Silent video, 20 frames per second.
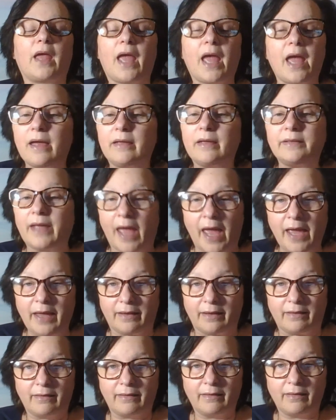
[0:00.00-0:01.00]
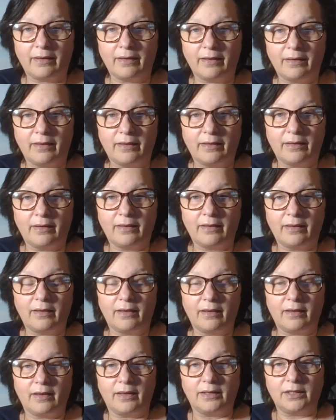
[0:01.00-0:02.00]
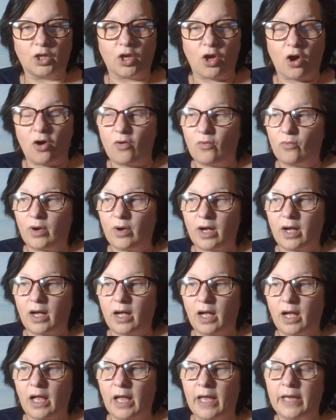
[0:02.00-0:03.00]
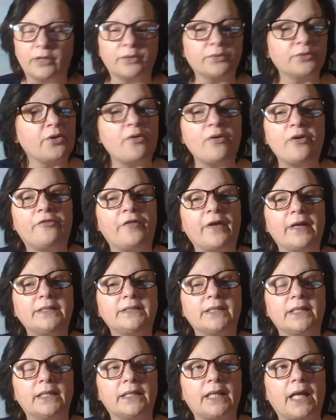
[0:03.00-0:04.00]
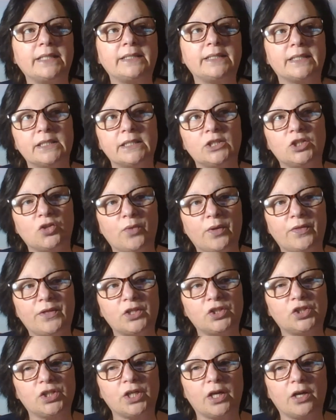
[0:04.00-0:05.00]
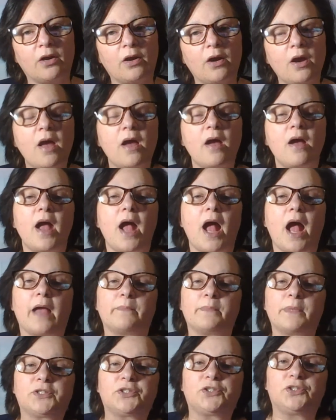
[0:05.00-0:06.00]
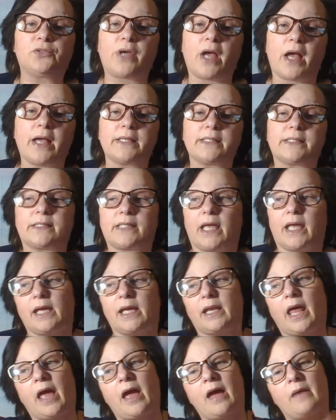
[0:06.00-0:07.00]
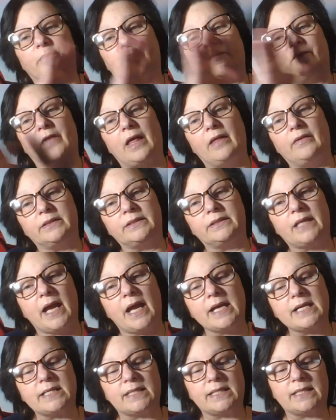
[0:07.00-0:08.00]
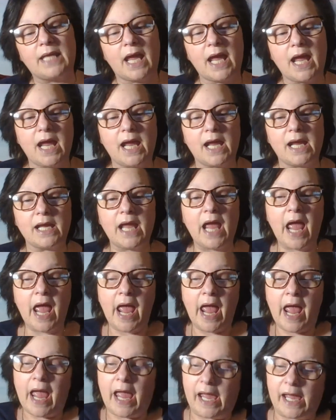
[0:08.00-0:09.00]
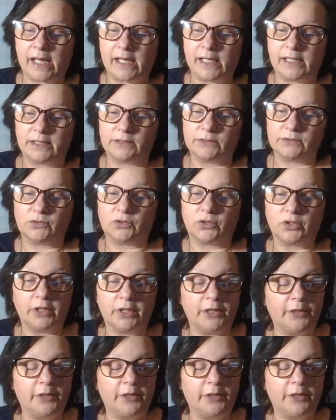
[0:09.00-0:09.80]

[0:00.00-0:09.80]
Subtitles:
and hey, you know, I don't know if I did. I didn't do it this year. I missed you guys saying happy Valentine's Day. And,